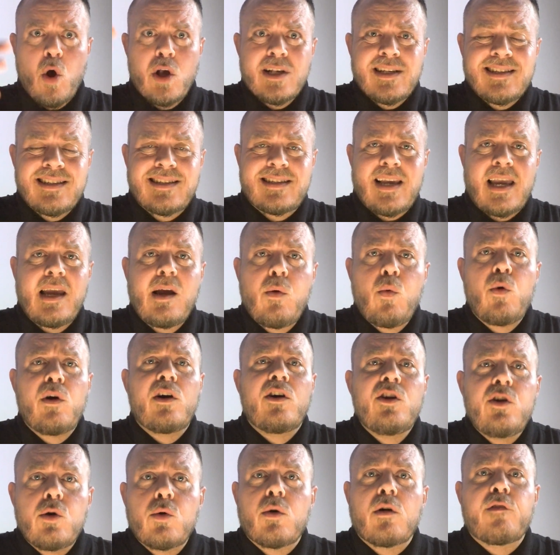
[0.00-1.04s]
Say where
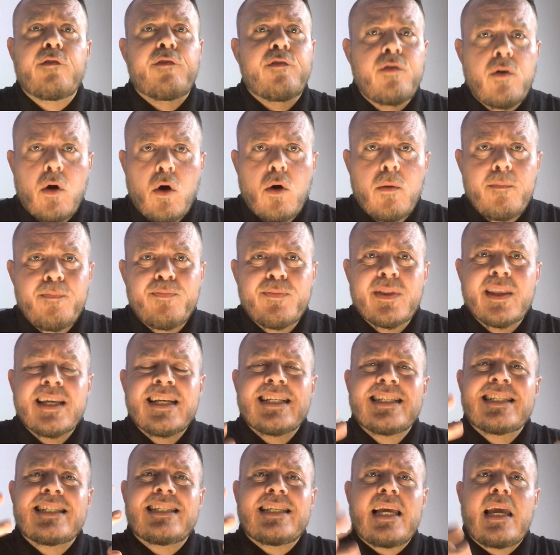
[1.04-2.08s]
you are from,
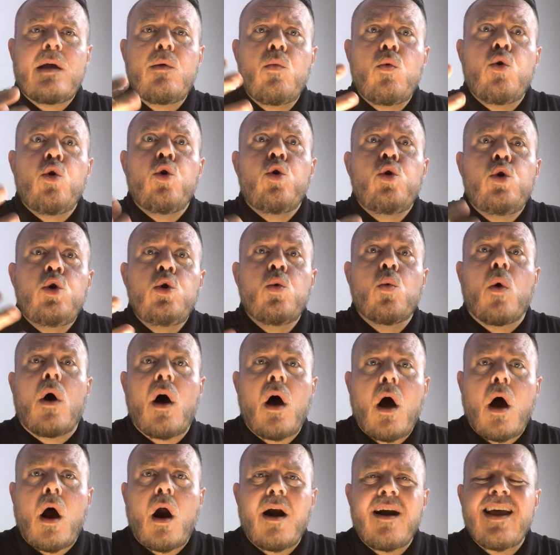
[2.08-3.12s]
say who you
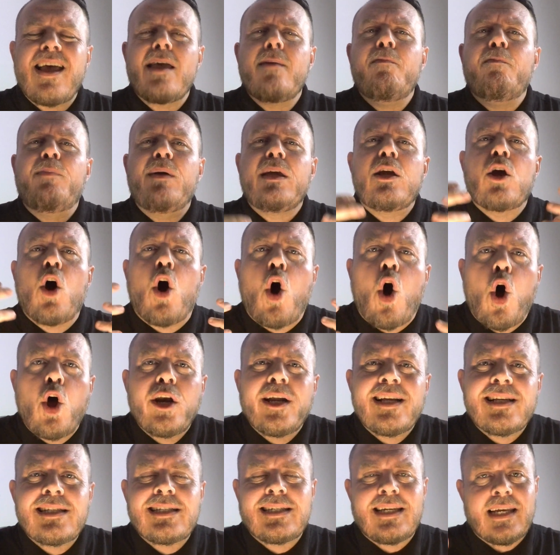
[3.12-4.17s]
are, and be
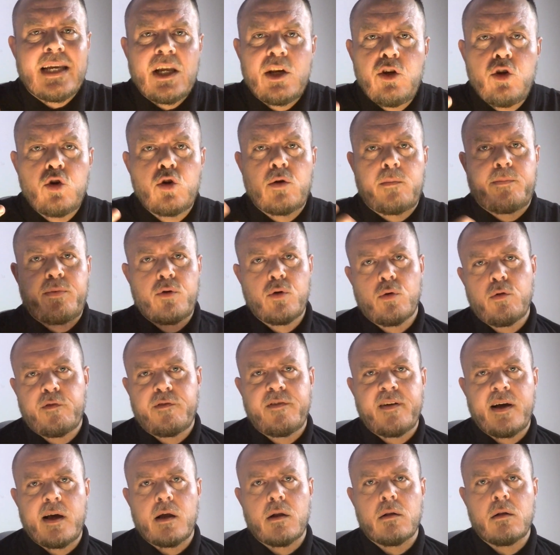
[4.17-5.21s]
honest in your
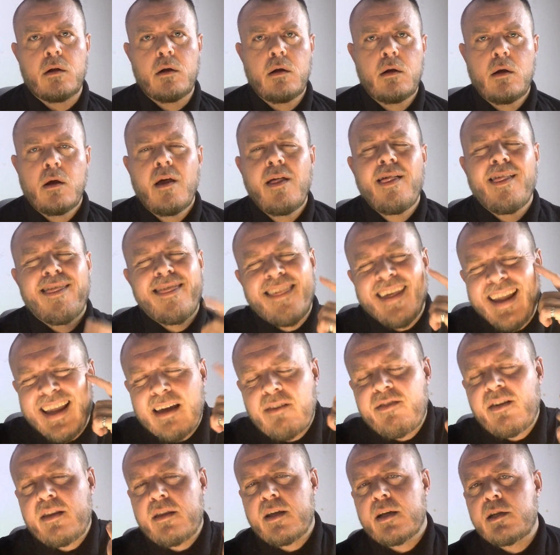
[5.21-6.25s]
profile. Think
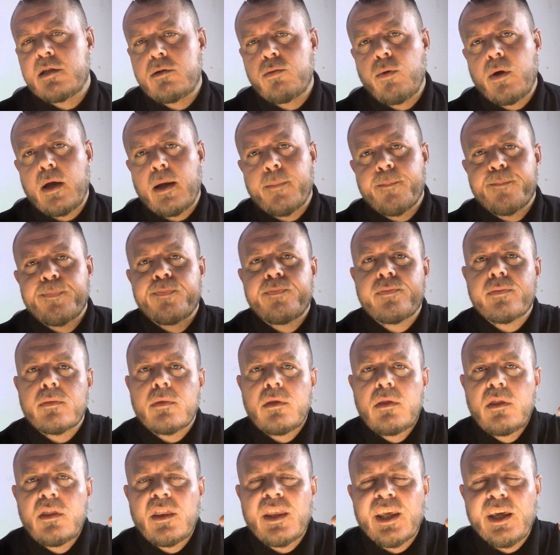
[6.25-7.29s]
of it this way
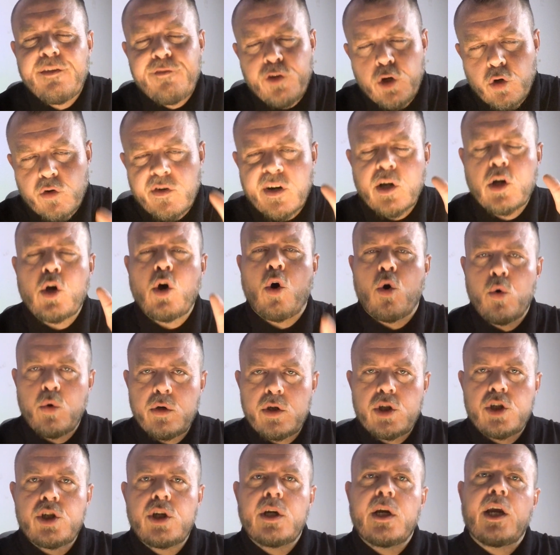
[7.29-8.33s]
if you're a
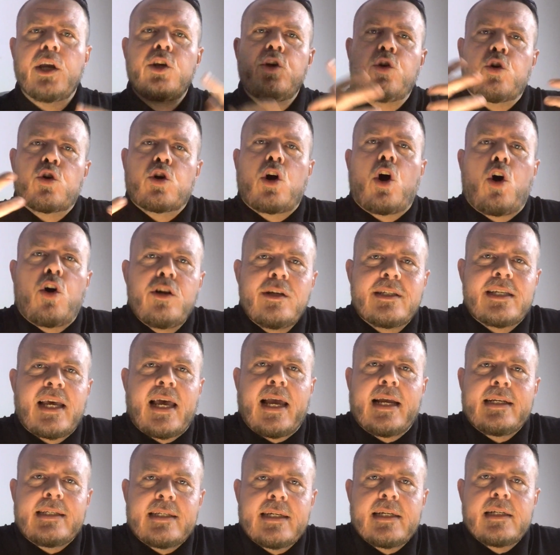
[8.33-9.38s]
coach and you're
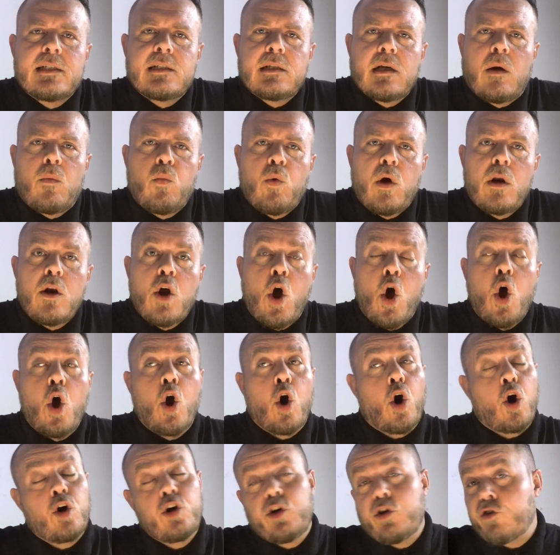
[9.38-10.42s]
contacting someone,
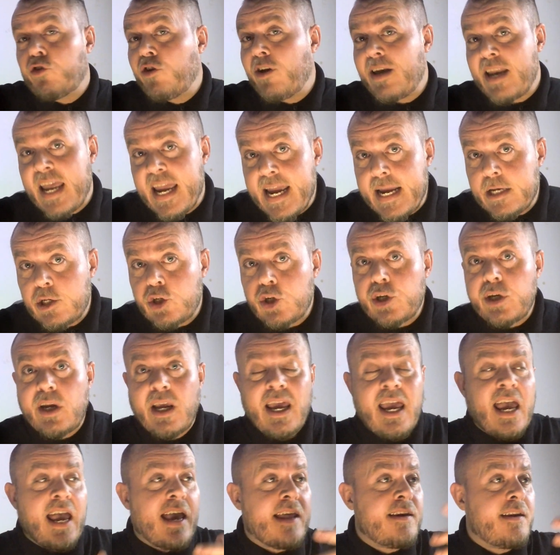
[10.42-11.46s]
or you're an agent,
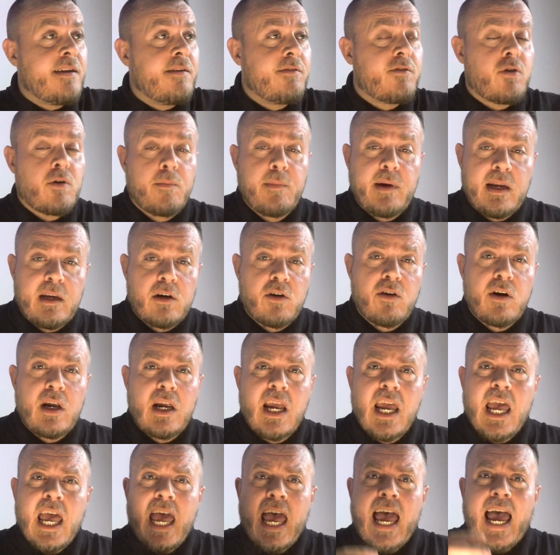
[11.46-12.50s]
an intermediary,
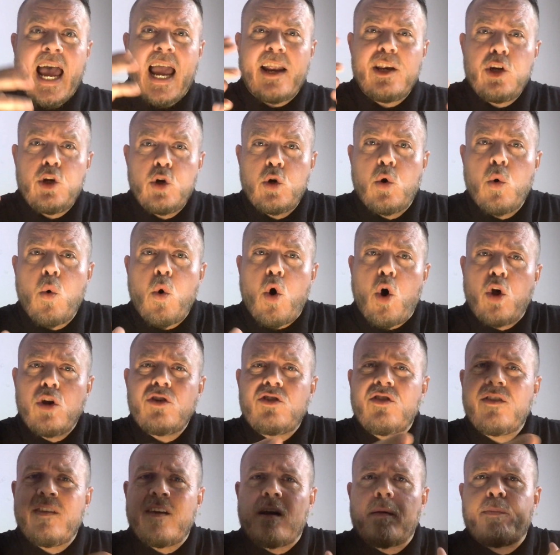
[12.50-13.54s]
and you go
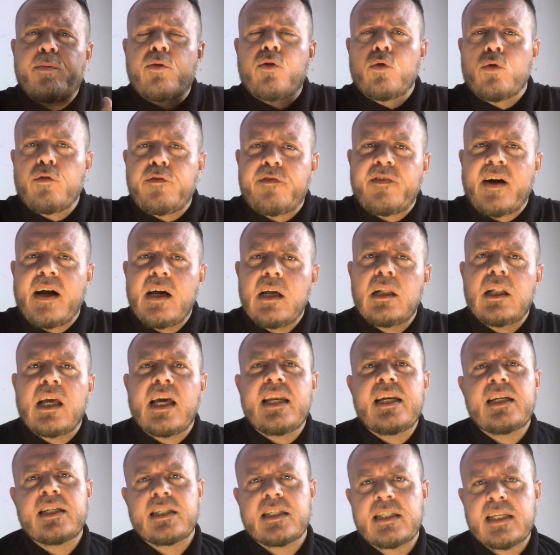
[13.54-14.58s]
onto their profile
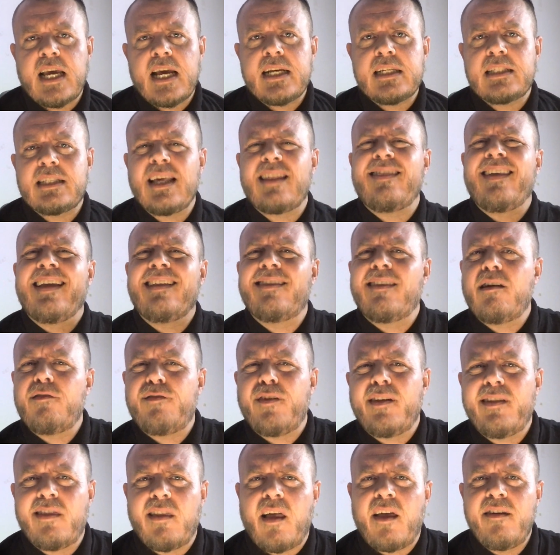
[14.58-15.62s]
and it says that they live
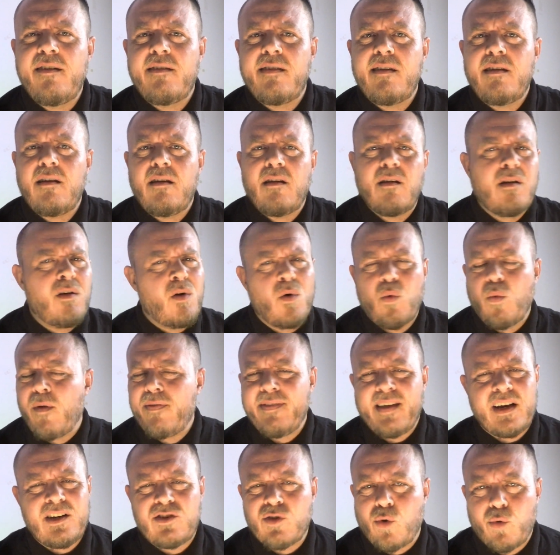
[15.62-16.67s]
in London when
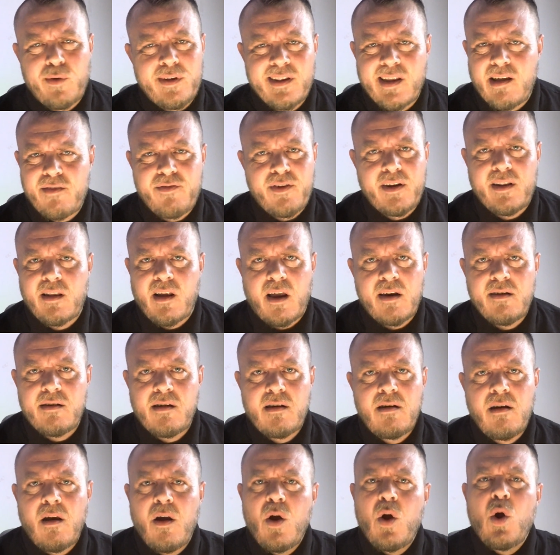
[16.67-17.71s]
they don't live in
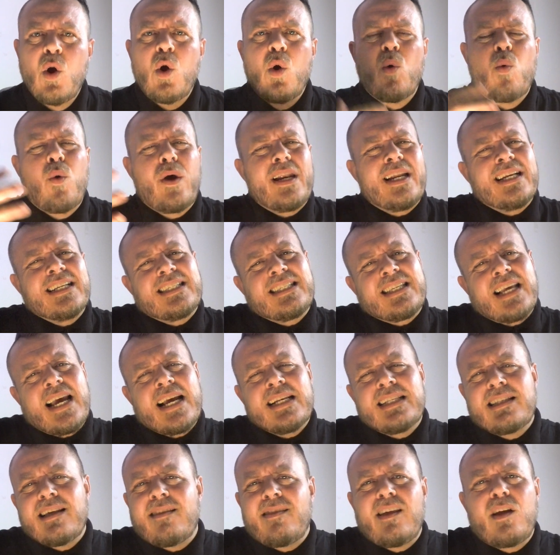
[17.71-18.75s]
London, when it
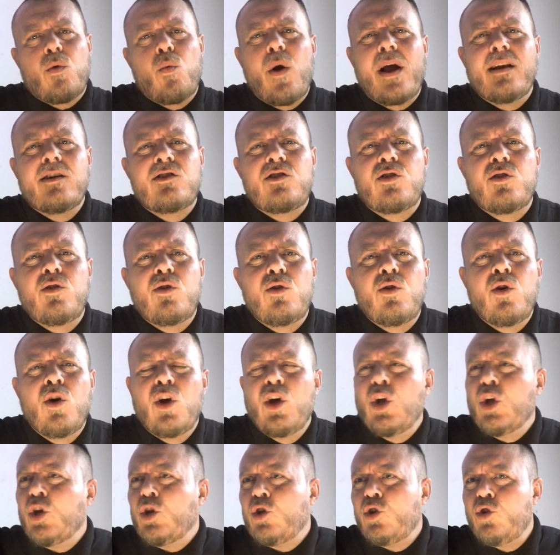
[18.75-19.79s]
says that they went to
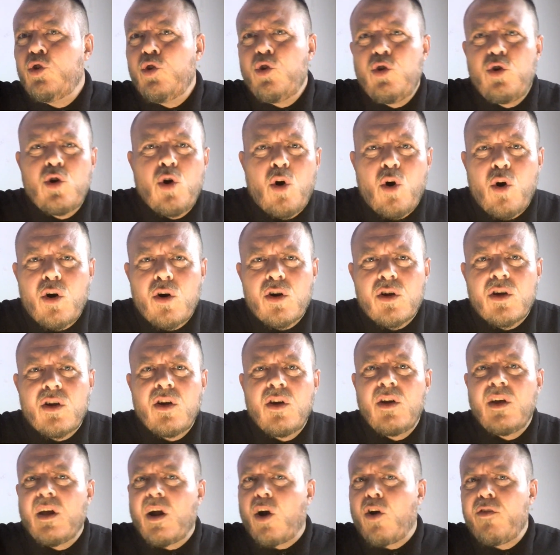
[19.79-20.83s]
New York
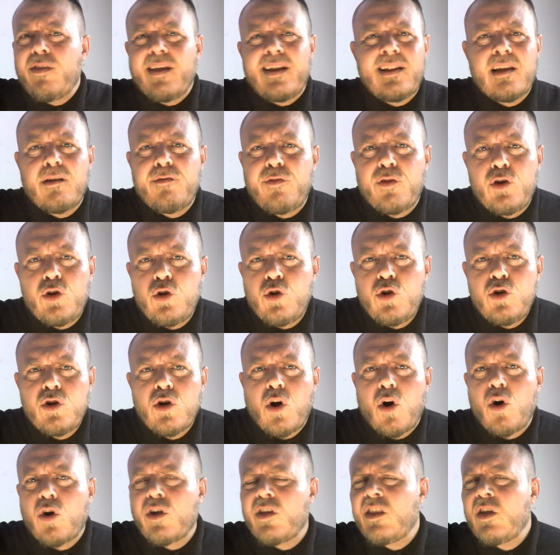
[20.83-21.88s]
or they live in New
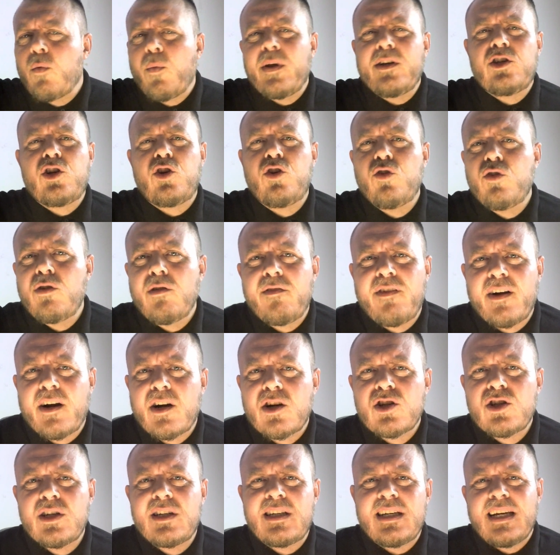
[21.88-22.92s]
York, they went to
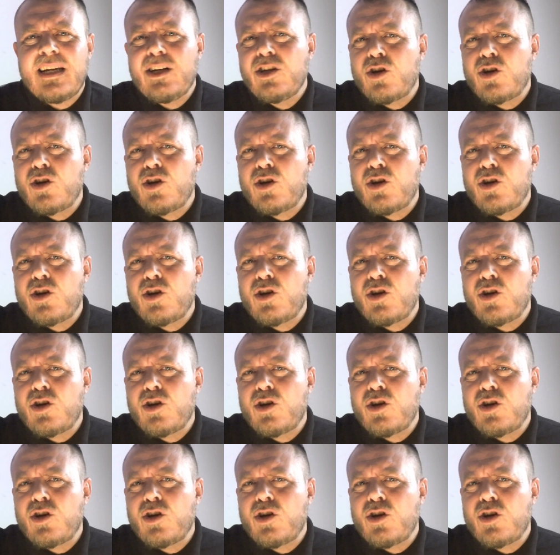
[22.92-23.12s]
university and